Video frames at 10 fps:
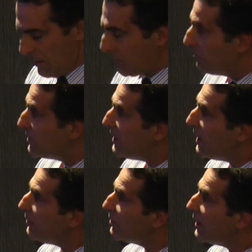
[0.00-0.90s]
From
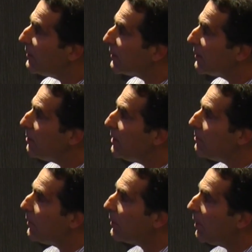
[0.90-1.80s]
DHA, it's a little
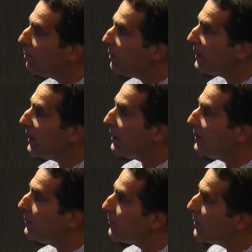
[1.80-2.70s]
bit more complicated.